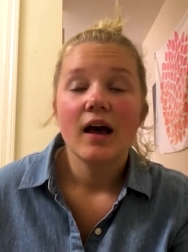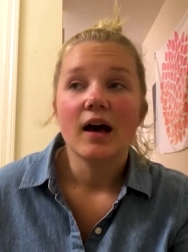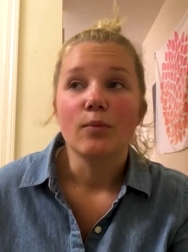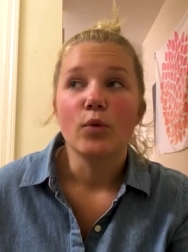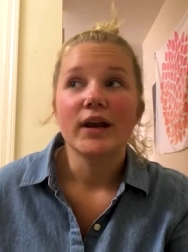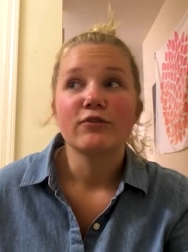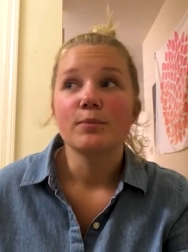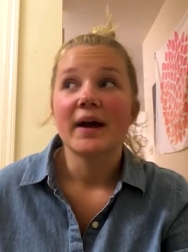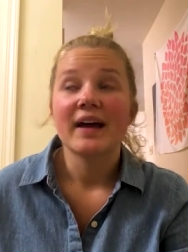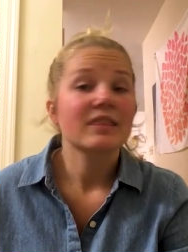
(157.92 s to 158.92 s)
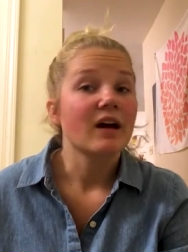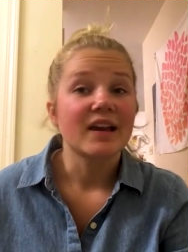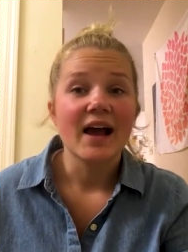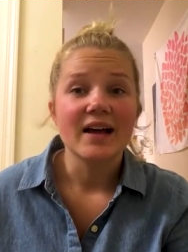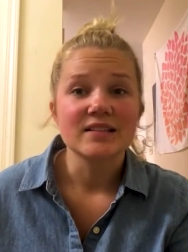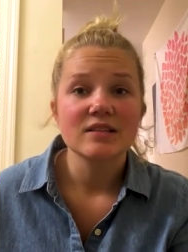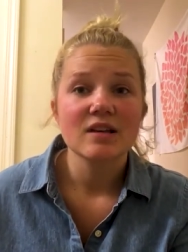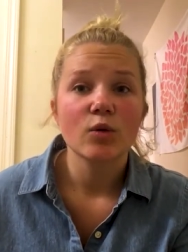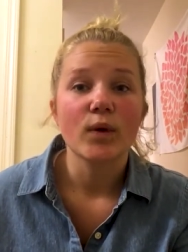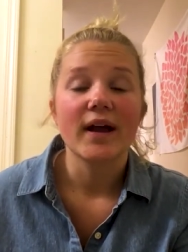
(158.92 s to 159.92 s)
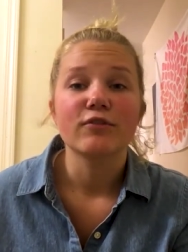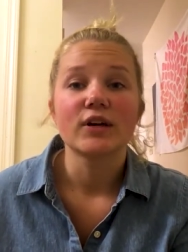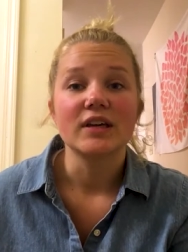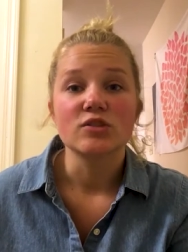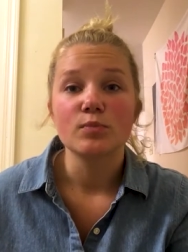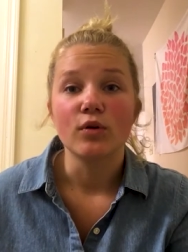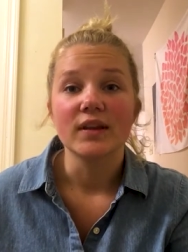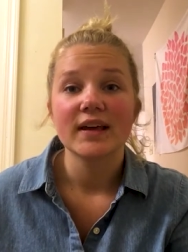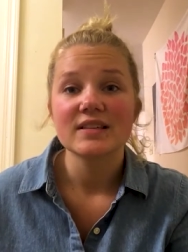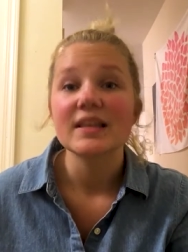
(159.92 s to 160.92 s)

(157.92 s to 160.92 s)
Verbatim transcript: um, whatever path God has us on, wherever He is pulling us,